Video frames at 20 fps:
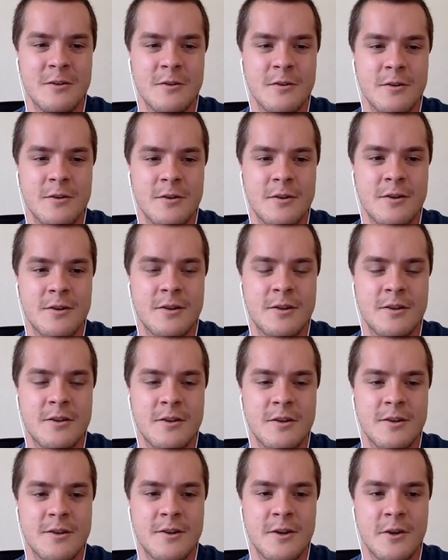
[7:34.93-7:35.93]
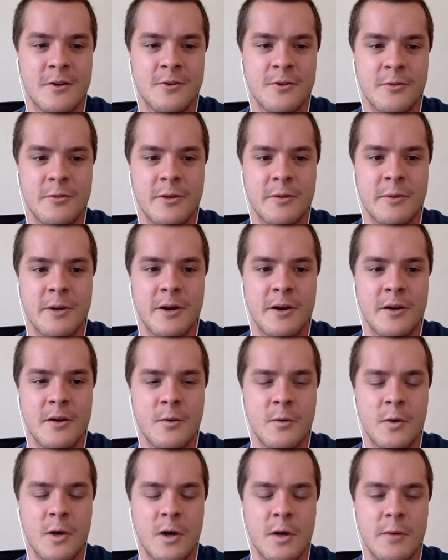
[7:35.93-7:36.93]
let's talk a little bit about
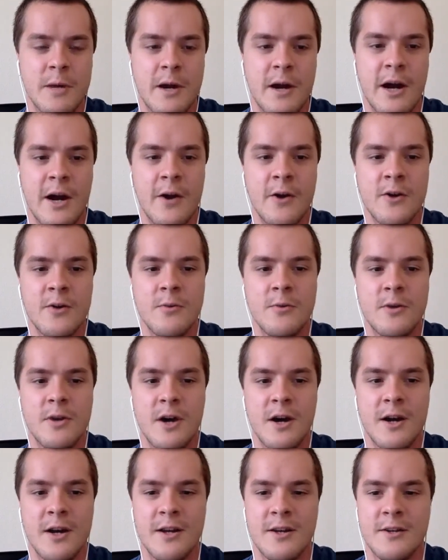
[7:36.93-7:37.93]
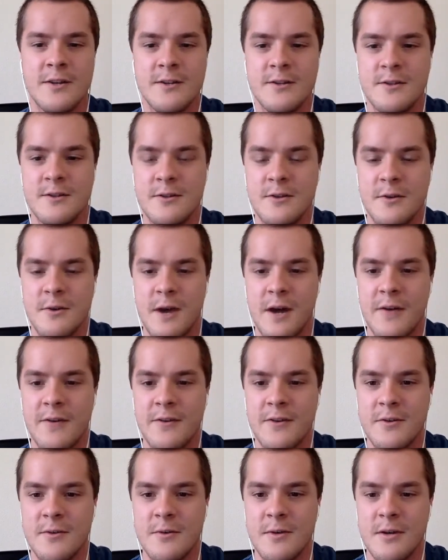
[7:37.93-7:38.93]
how you got into
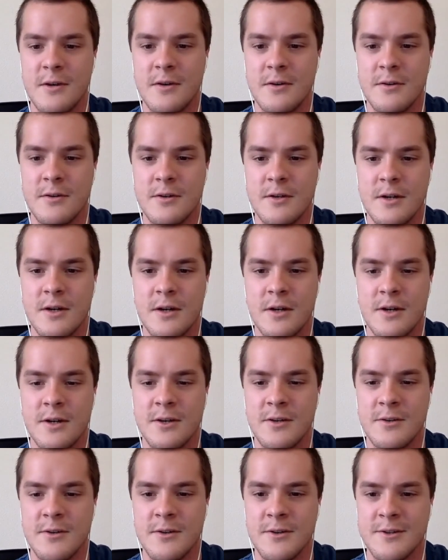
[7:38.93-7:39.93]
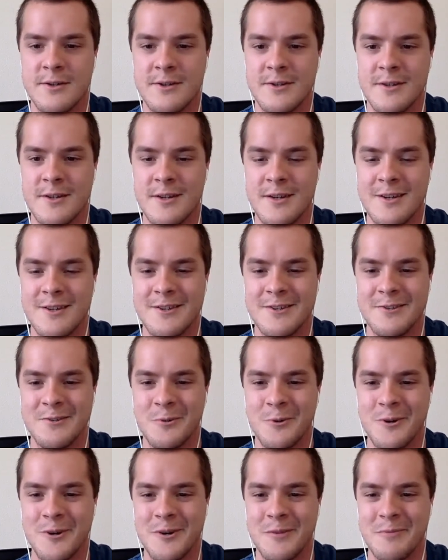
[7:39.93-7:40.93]
GraphQL. Can you tell us the
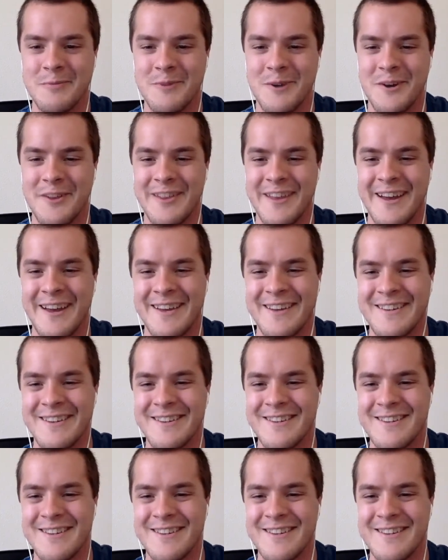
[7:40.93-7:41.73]
story on that?